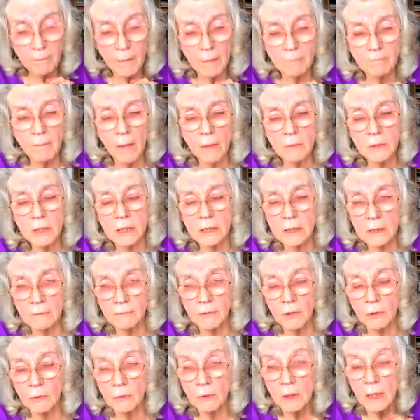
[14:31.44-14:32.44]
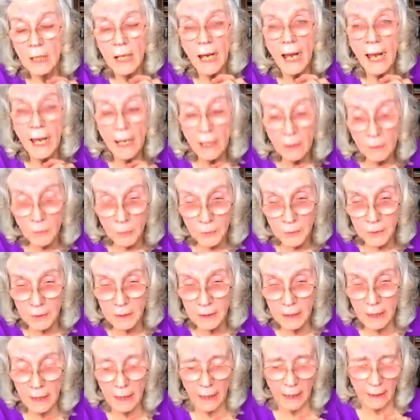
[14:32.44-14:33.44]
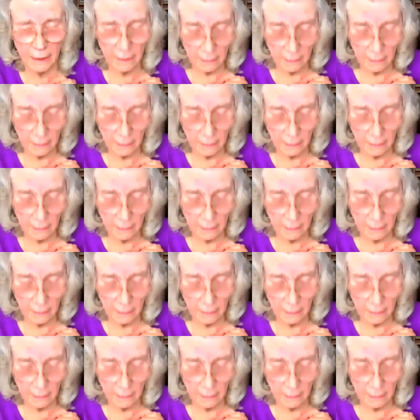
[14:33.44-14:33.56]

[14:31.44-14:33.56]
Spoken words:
most of all, healthcare.